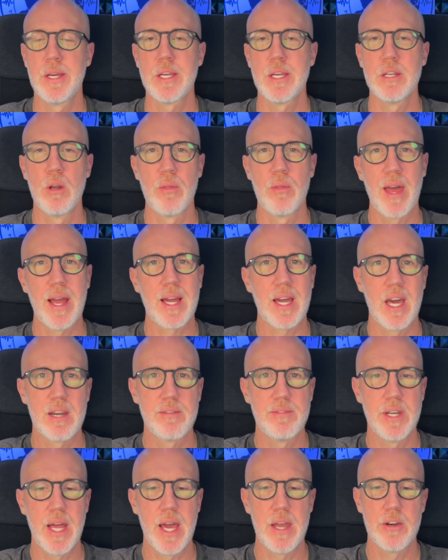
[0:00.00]
you know, that kind of
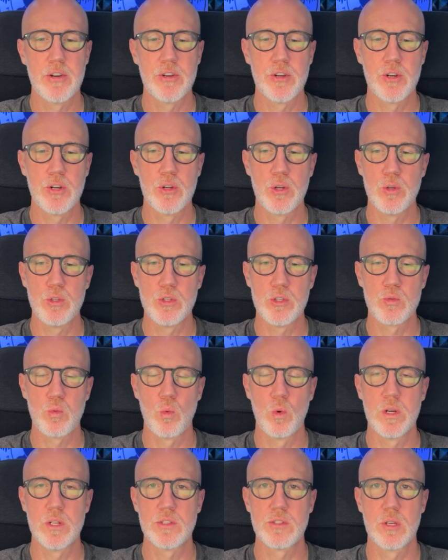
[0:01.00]
an editor who just
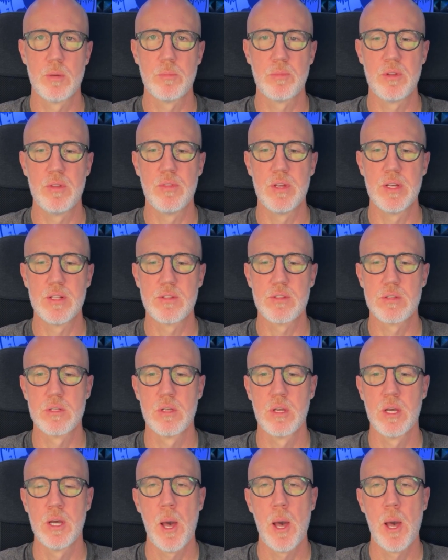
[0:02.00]
wants something that's